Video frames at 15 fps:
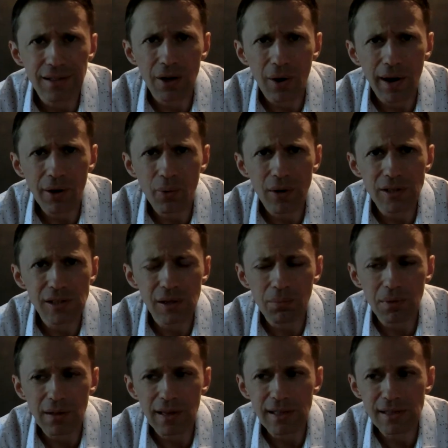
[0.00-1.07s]
I don't want
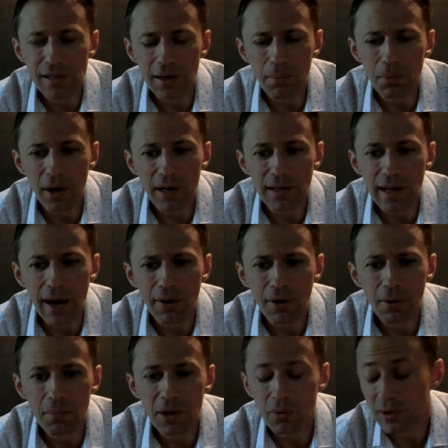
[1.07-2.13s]
something that's going to break down on me,